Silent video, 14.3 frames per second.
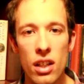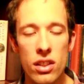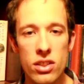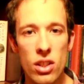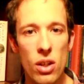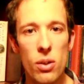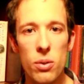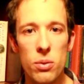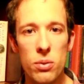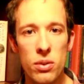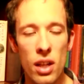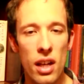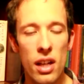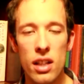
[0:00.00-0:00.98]
so
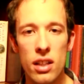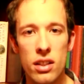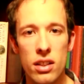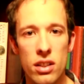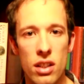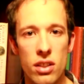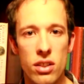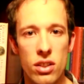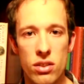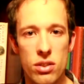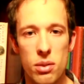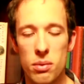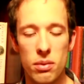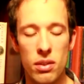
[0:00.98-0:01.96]
they
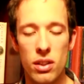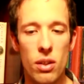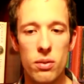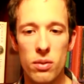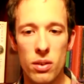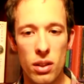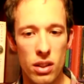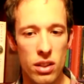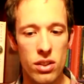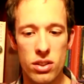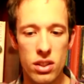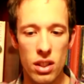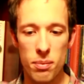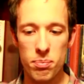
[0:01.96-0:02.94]
just
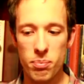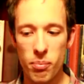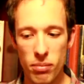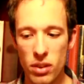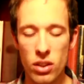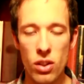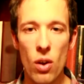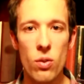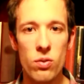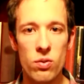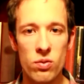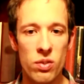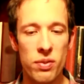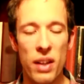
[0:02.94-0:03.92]
don't
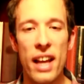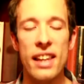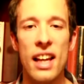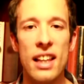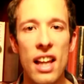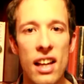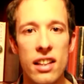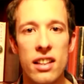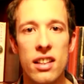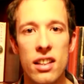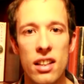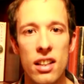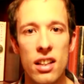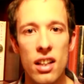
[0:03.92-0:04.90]
reflect that light.
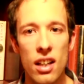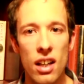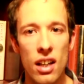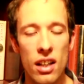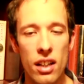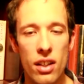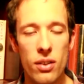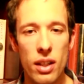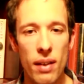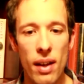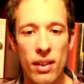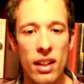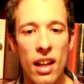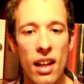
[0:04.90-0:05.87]
They don't give
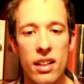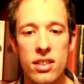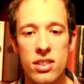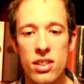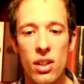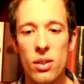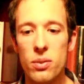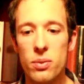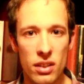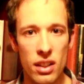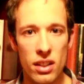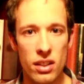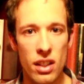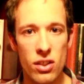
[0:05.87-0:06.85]
out that light, so
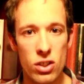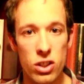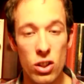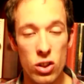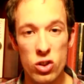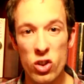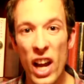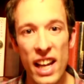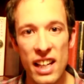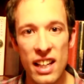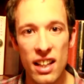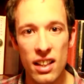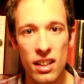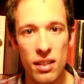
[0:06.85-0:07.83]
they just look
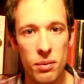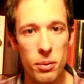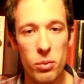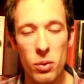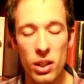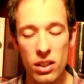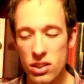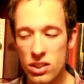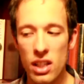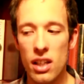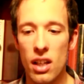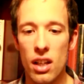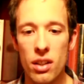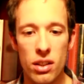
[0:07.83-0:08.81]
grey. But we can
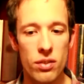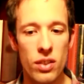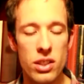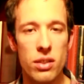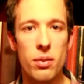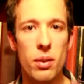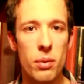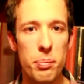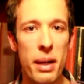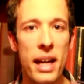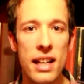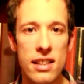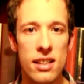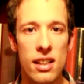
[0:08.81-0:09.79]
see, and the reason that we
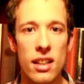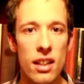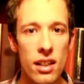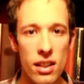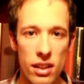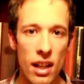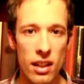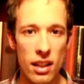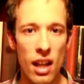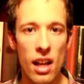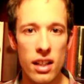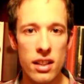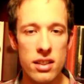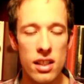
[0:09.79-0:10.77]
picked that
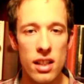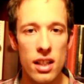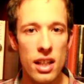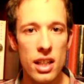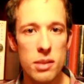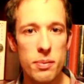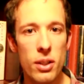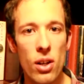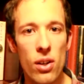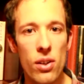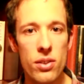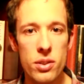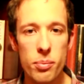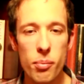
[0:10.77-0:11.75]
light is
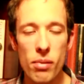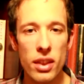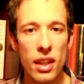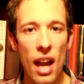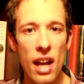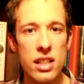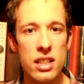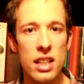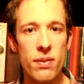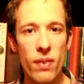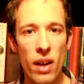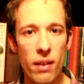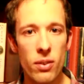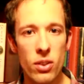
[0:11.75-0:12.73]
because actually
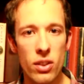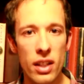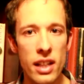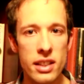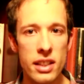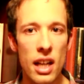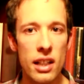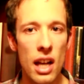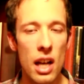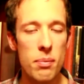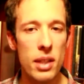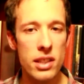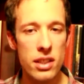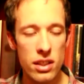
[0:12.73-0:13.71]
589
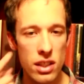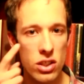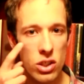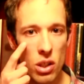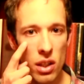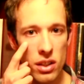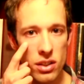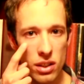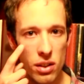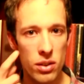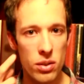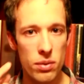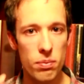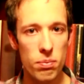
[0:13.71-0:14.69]
nanometers is
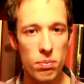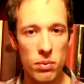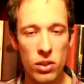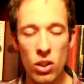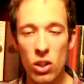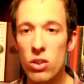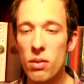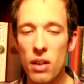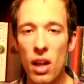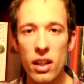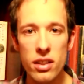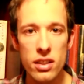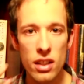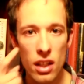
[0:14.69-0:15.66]
a colour of
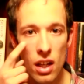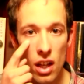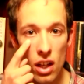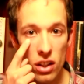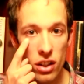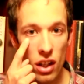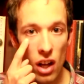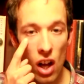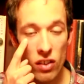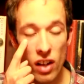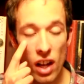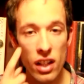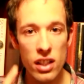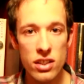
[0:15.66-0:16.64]
light that
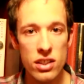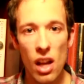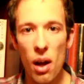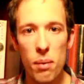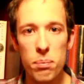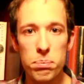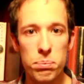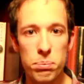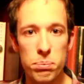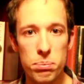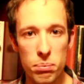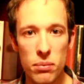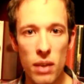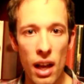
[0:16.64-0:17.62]
our eyes are
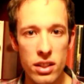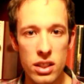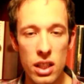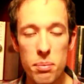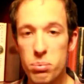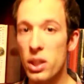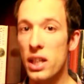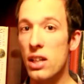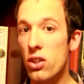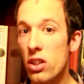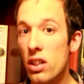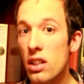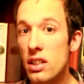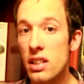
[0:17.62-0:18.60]
actually pretty
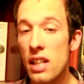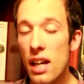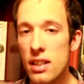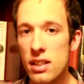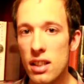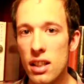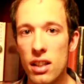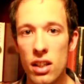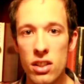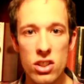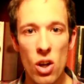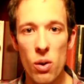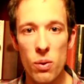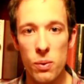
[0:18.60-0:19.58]
good at detecting, and
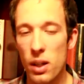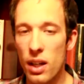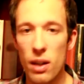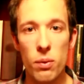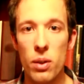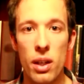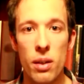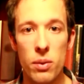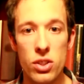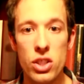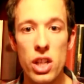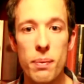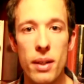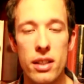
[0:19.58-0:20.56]
so it was
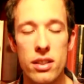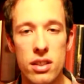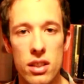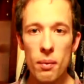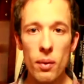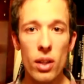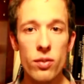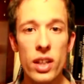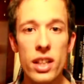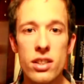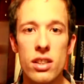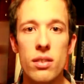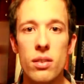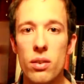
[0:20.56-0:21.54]
cheapest. Well, the
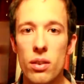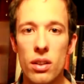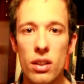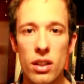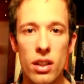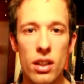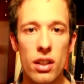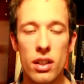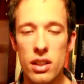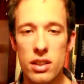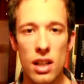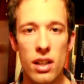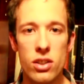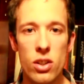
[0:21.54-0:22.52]
reason that these
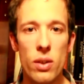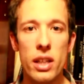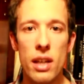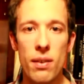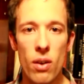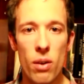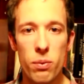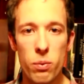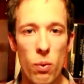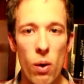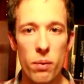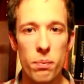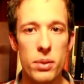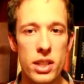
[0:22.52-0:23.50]
lights only give off
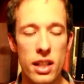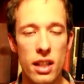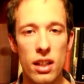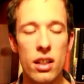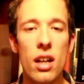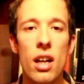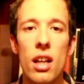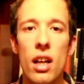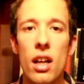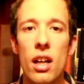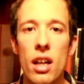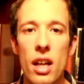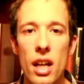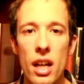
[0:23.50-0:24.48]
one particular colour
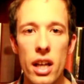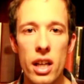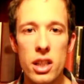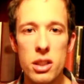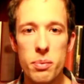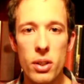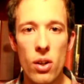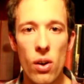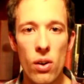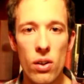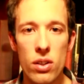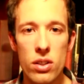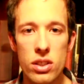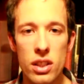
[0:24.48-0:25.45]
is
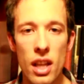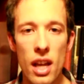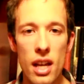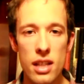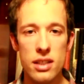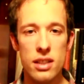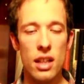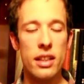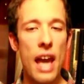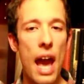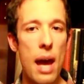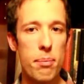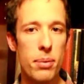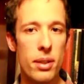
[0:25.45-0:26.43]
because there's a
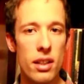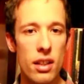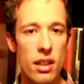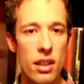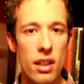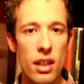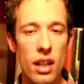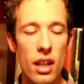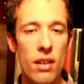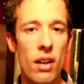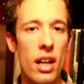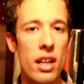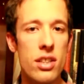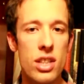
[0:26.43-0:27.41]
gap of
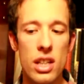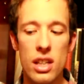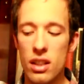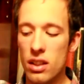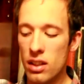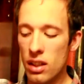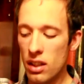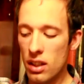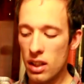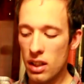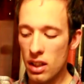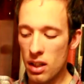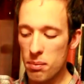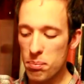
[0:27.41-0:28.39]
energy
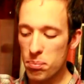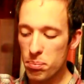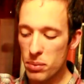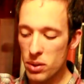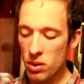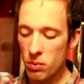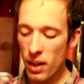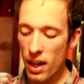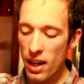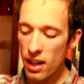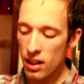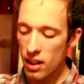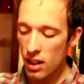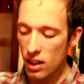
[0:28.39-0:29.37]

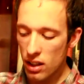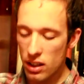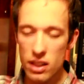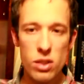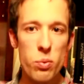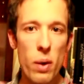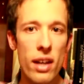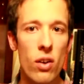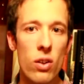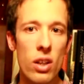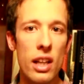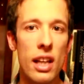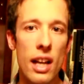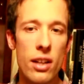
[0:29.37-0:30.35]
where this is where all
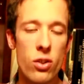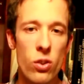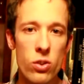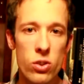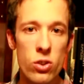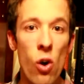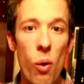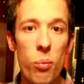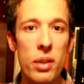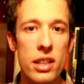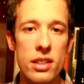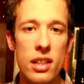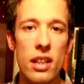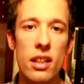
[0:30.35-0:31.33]
the electrons normally
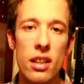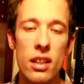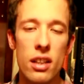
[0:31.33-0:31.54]
sit